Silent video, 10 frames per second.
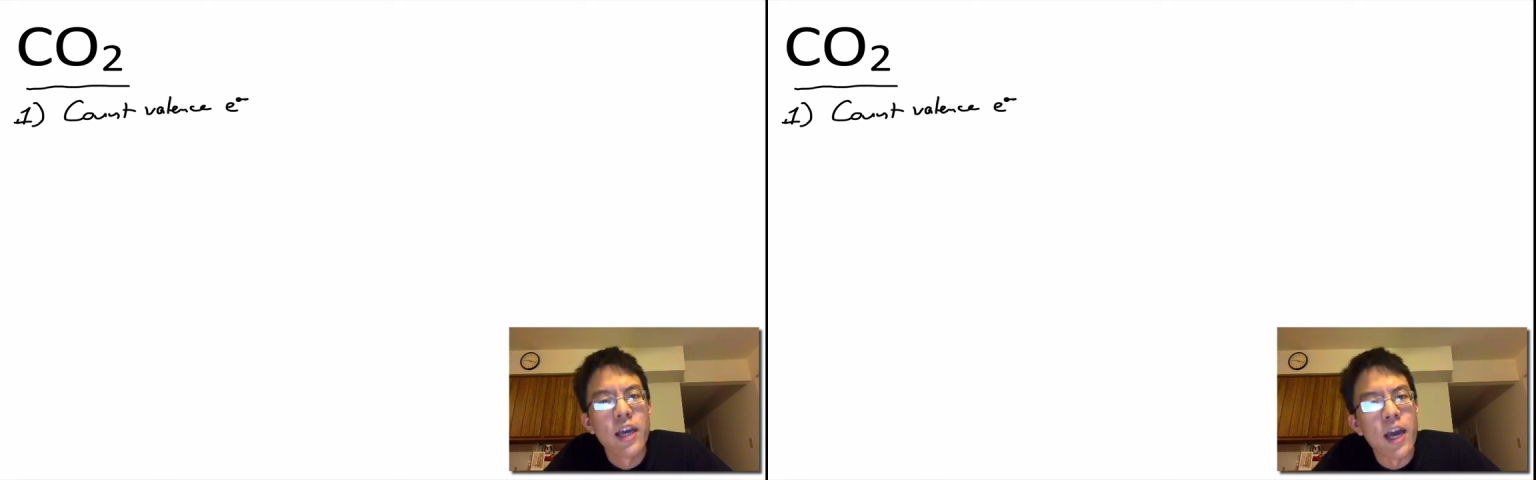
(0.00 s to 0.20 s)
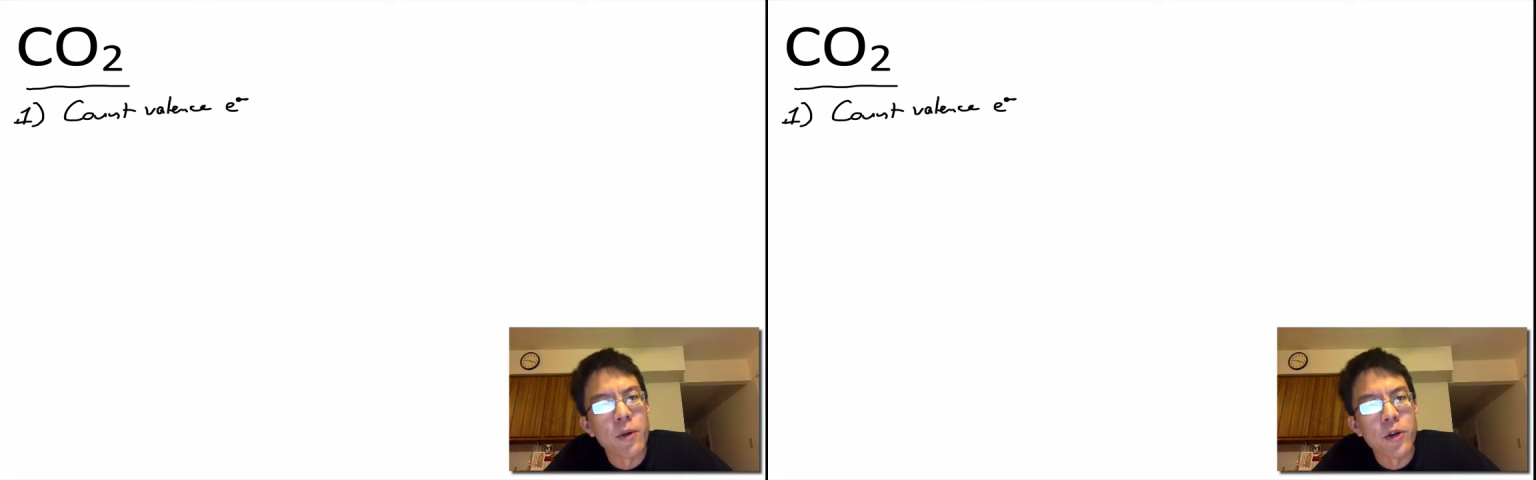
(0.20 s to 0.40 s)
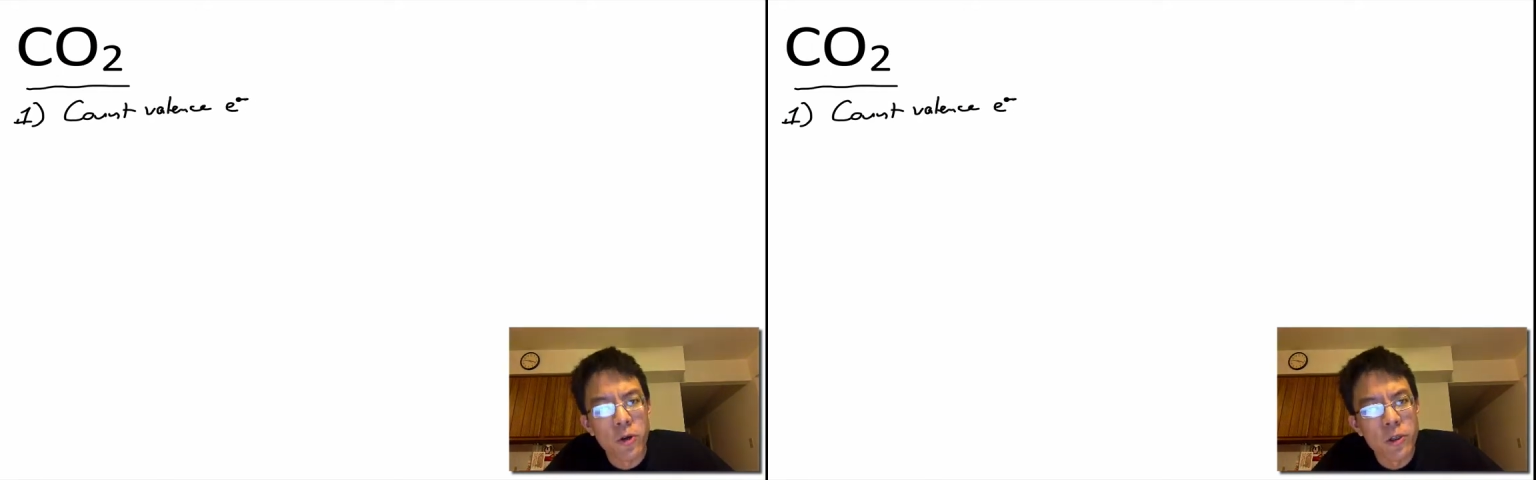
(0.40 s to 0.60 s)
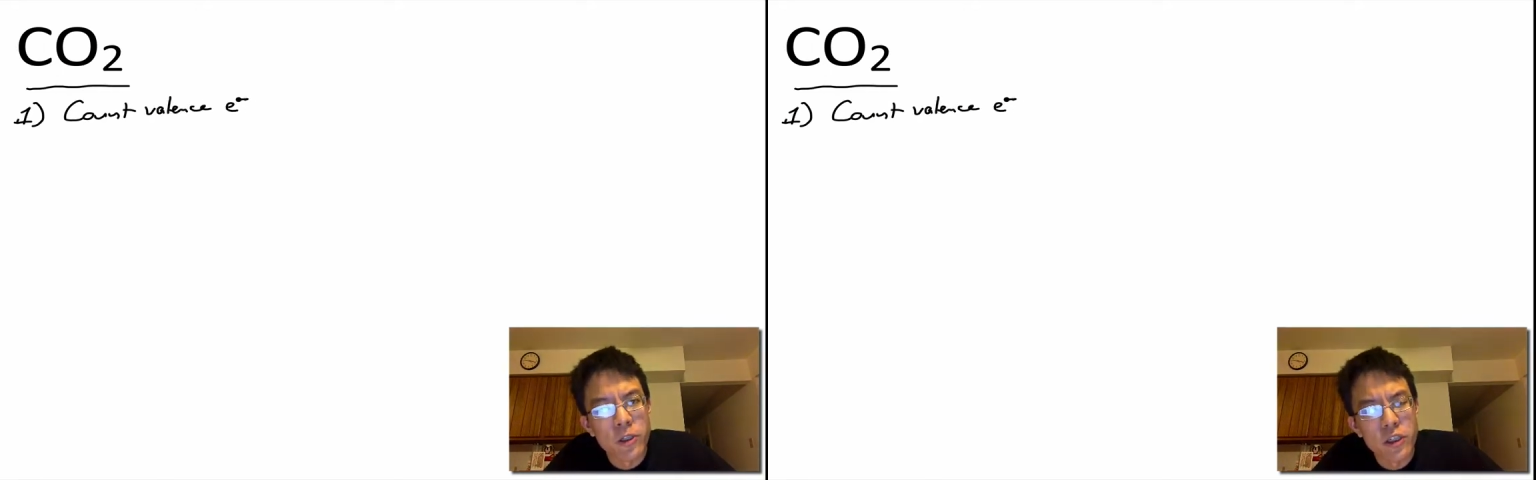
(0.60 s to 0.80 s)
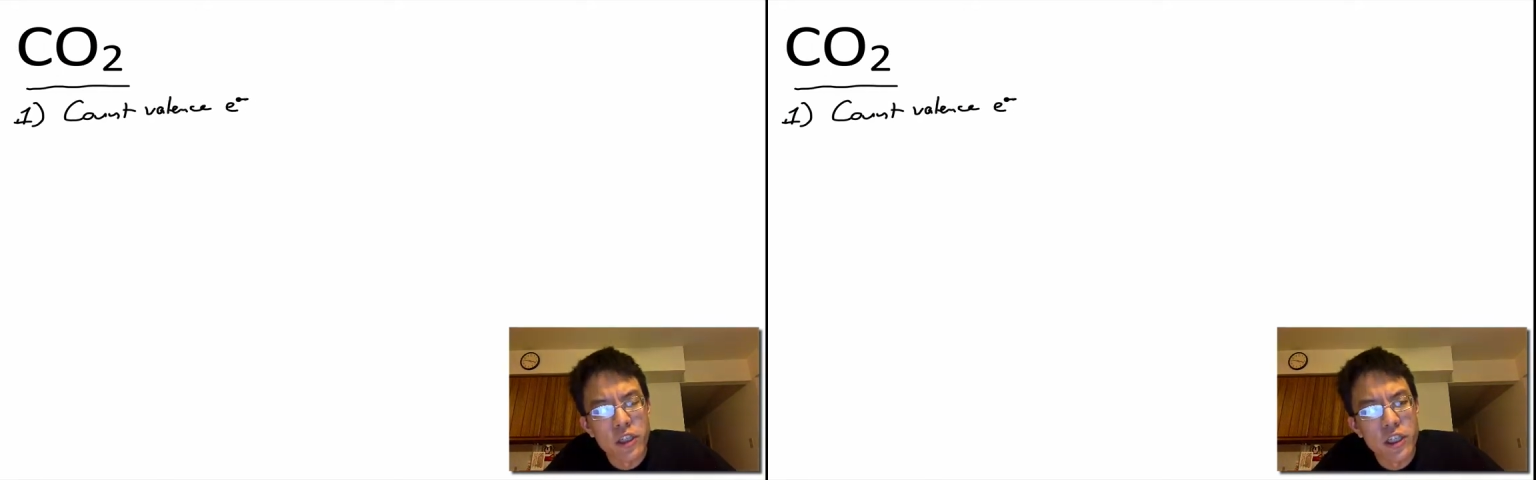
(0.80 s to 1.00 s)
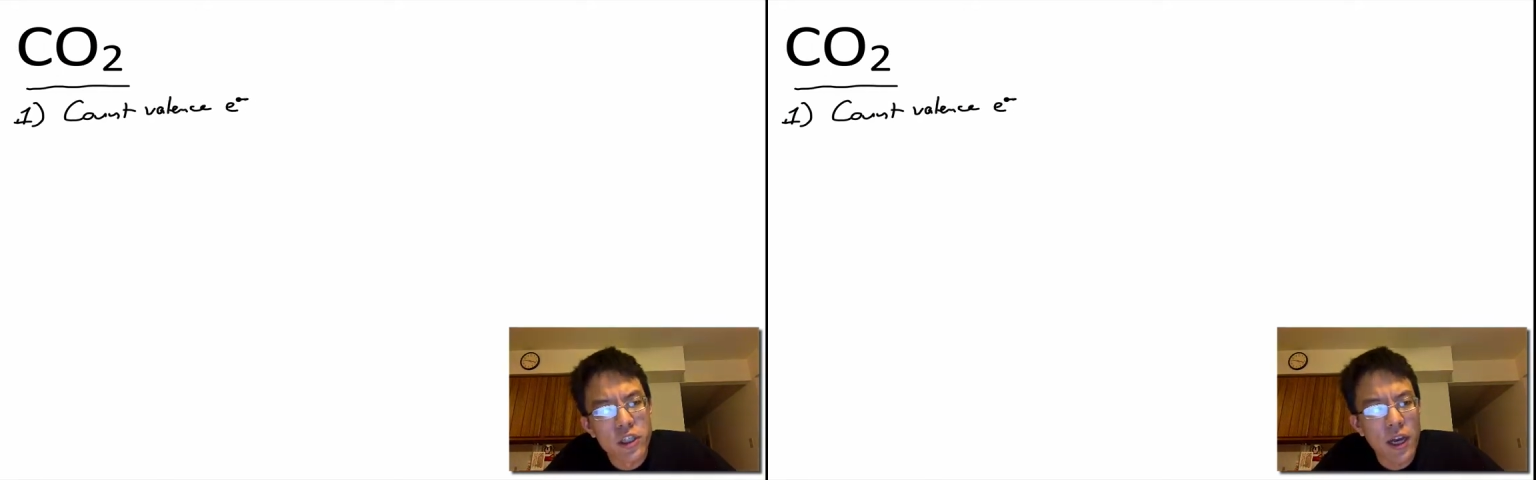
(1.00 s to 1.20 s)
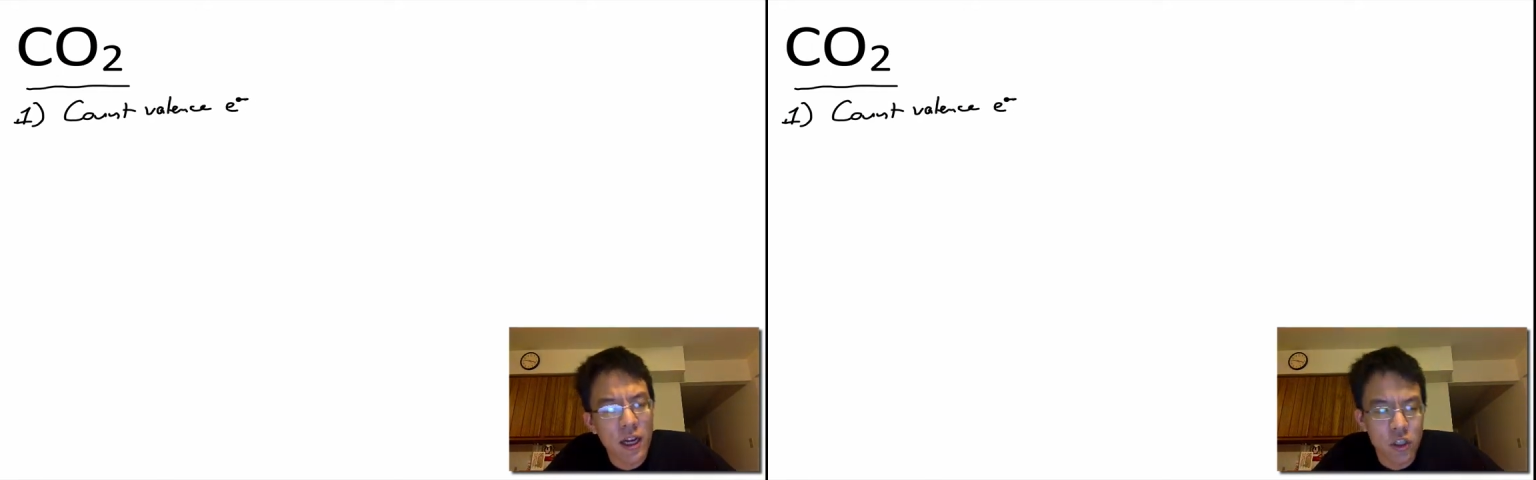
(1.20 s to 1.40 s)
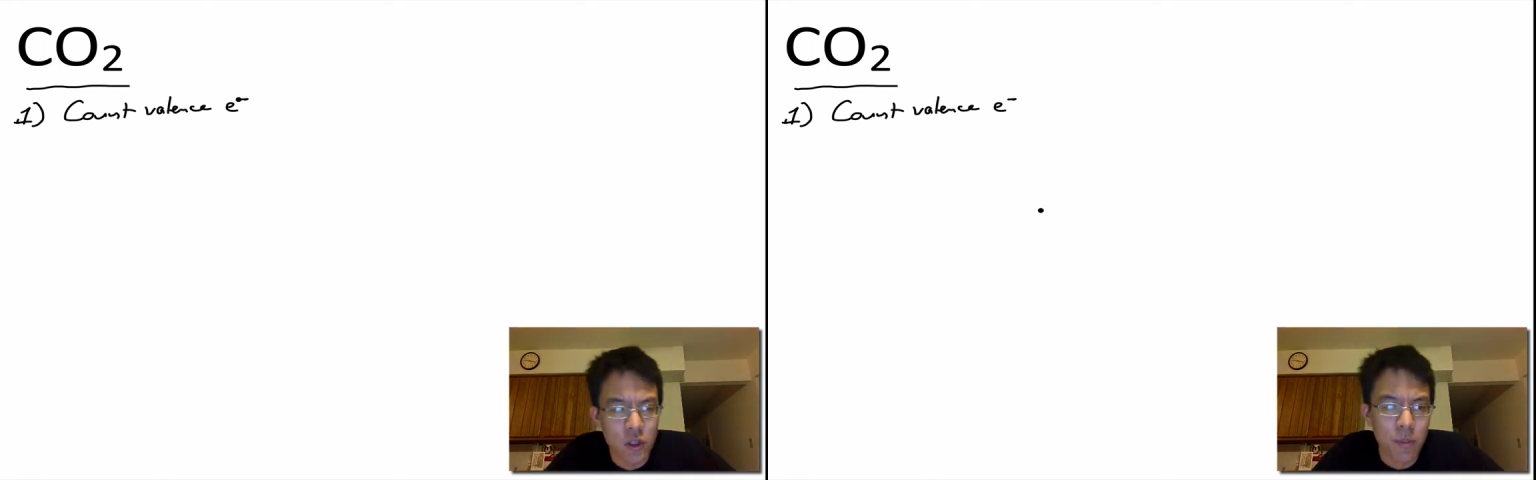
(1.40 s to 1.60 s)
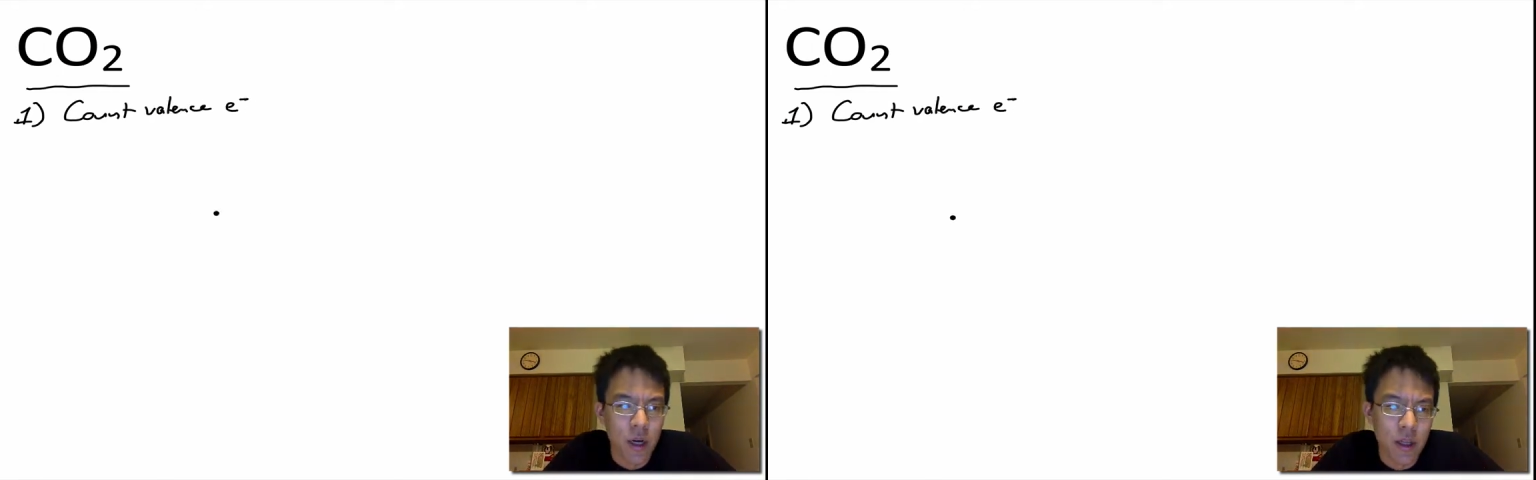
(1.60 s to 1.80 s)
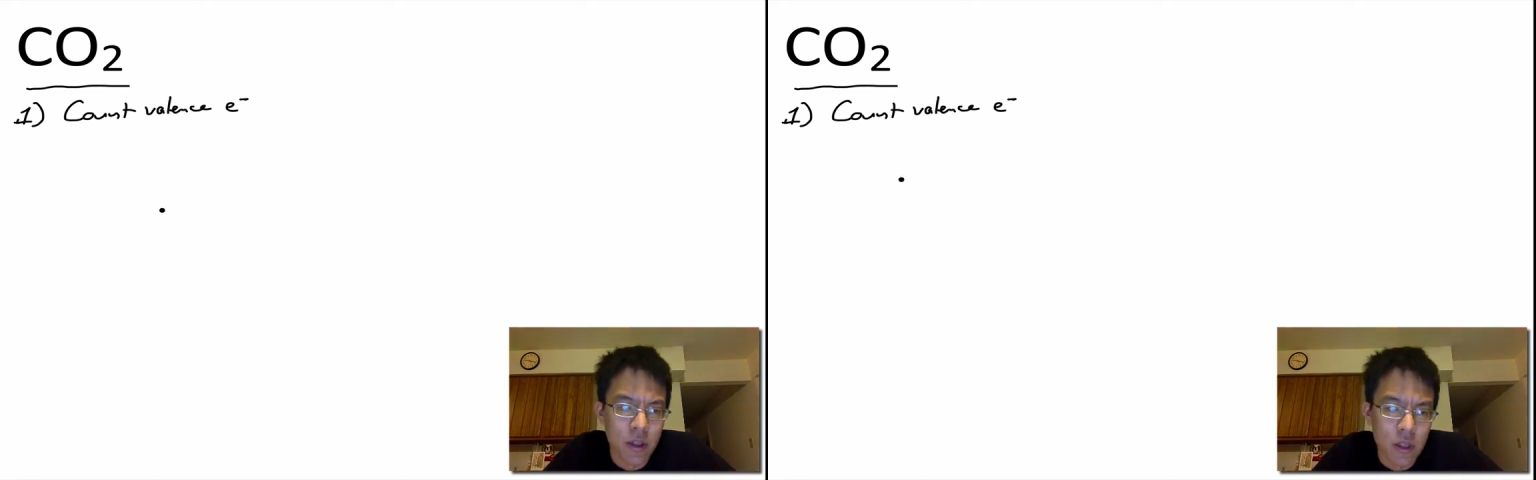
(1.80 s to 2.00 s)
am I going to need to actually
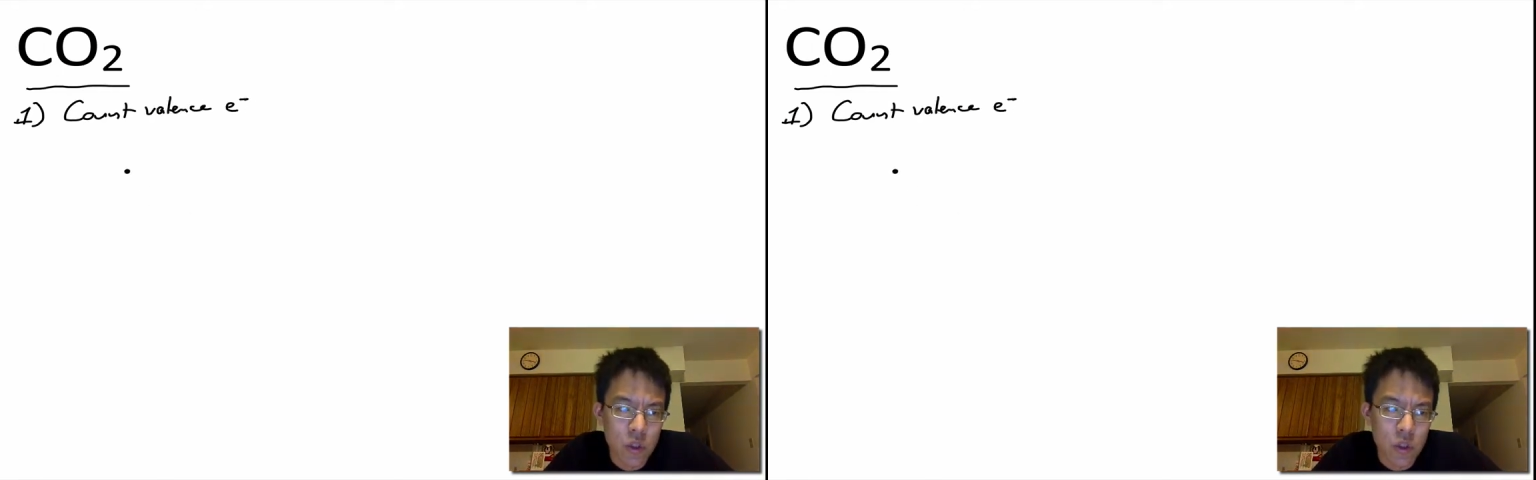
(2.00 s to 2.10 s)
bond this.